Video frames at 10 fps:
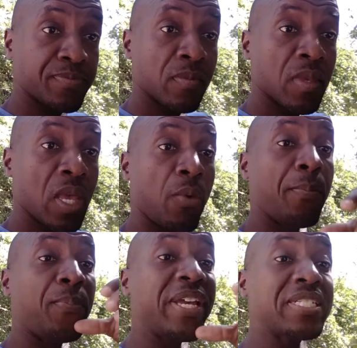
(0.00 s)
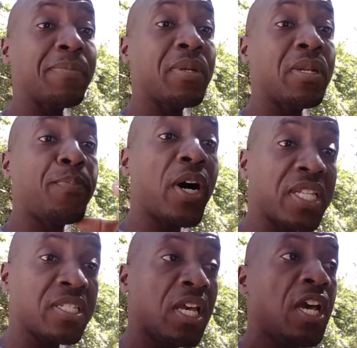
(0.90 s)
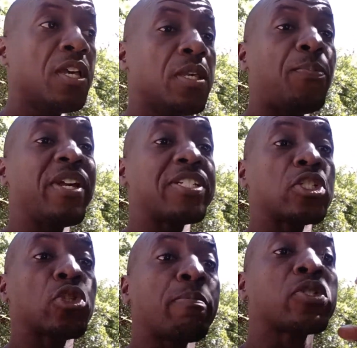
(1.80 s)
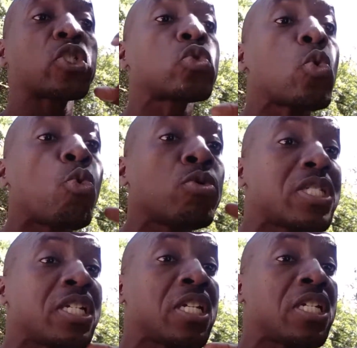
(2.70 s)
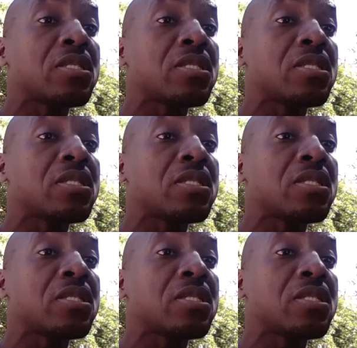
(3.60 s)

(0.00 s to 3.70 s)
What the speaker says: And when you place them in the pot, you place some stones in it,